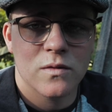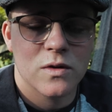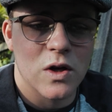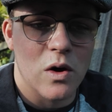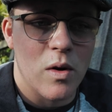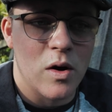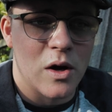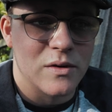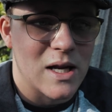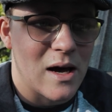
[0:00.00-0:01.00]
So when I
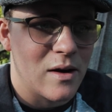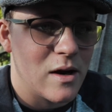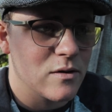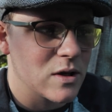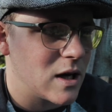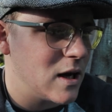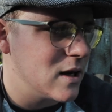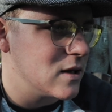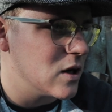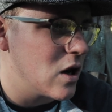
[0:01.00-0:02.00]
was down here as a kid,
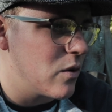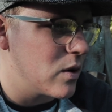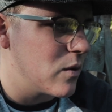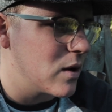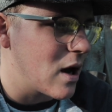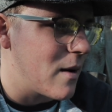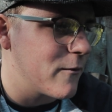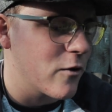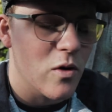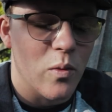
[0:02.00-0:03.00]
you know, we come
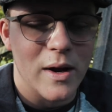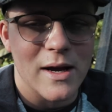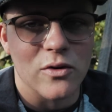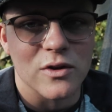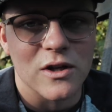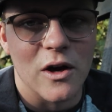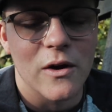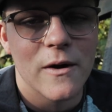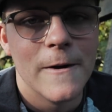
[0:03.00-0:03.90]
for a week or so